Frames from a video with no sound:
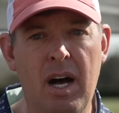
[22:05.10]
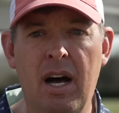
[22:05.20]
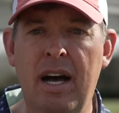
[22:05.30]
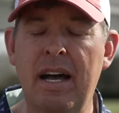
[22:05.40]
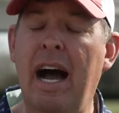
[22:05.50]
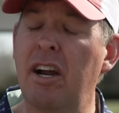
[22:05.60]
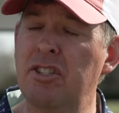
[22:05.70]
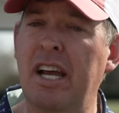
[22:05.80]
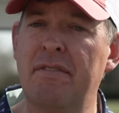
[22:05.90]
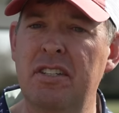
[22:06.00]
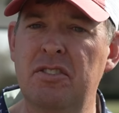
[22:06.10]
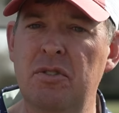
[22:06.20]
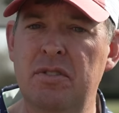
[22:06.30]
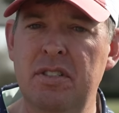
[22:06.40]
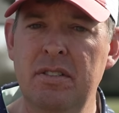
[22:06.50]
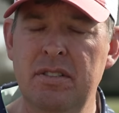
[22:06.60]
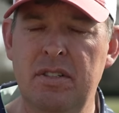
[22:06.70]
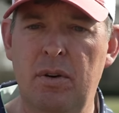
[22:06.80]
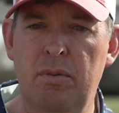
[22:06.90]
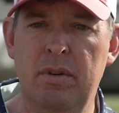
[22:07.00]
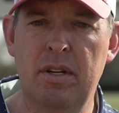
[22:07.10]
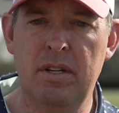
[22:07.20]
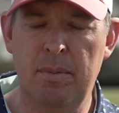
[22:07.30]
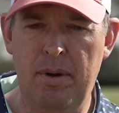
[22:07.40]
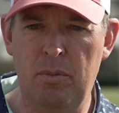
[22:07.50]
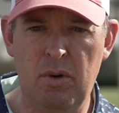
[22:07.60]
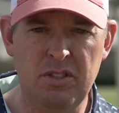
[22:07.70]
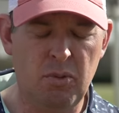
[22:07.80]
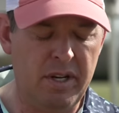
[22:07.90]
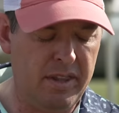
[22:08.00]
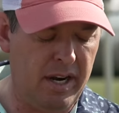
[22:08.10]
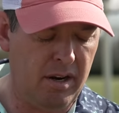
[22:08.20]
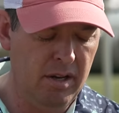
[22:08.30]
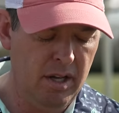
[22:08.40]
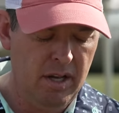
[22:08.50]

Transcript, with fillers: uh, iron shaft that he's using, so Nippon 120 there.